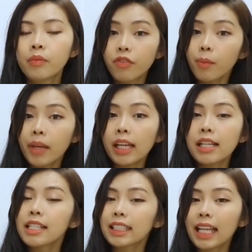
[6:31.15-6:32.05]
For
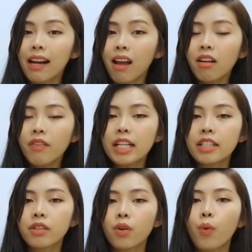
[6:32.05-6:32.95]
me, stand up
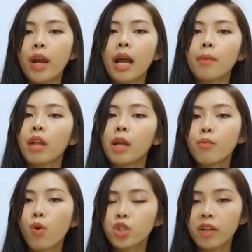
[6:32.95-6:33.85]
is the way I play
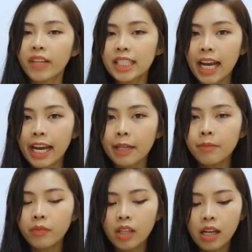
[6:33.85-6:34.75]
most of the
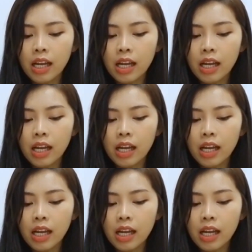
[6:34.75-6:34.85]
time,